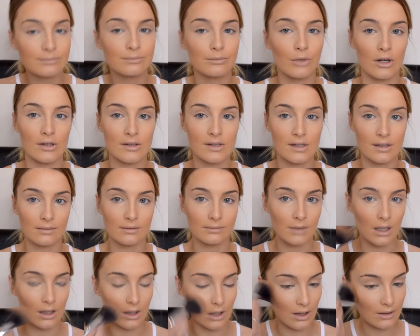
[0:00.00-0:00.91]
bronzer
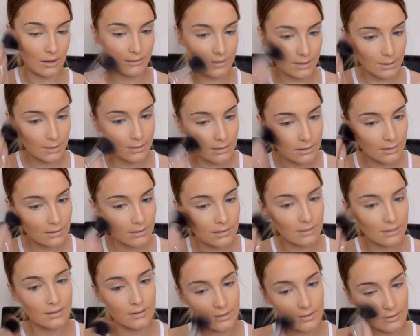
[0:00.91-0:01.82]
a lot.
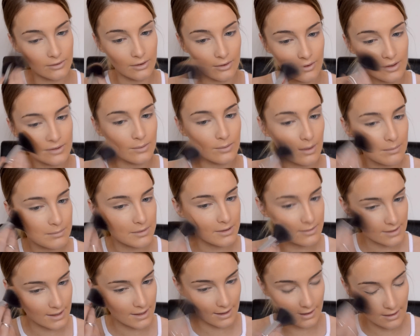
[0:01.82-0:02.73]
So that's why I'm
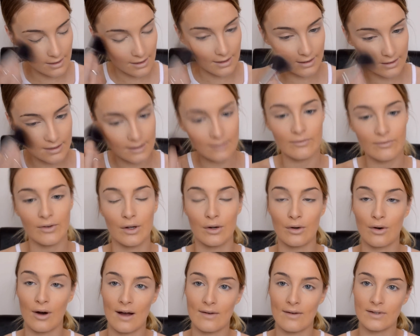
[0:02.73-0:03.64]
using it. And it
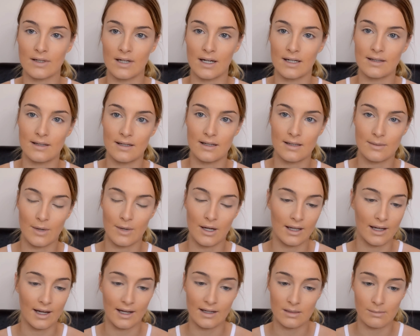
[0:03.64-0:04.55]
photographs nicely as well.
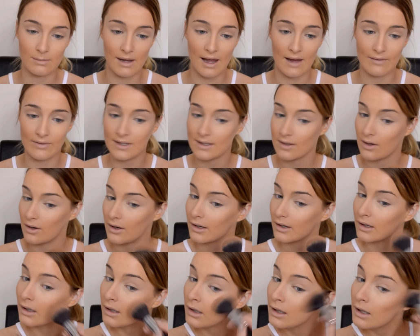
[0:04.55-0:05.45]
Like, I never had this
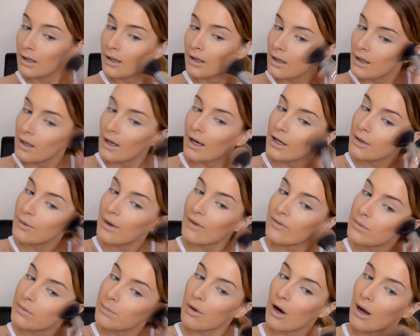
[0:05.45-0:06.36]
on. I don't
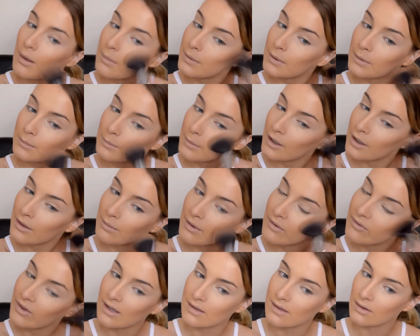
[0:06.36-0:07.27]
have a problem with
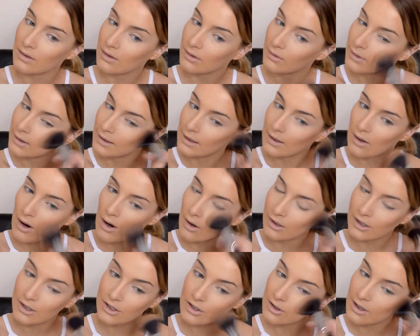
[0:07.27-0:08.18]
my face looking really
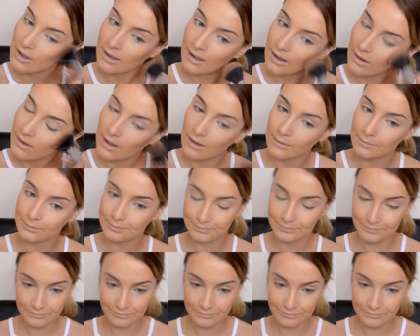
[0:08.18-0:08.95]
orange or anything.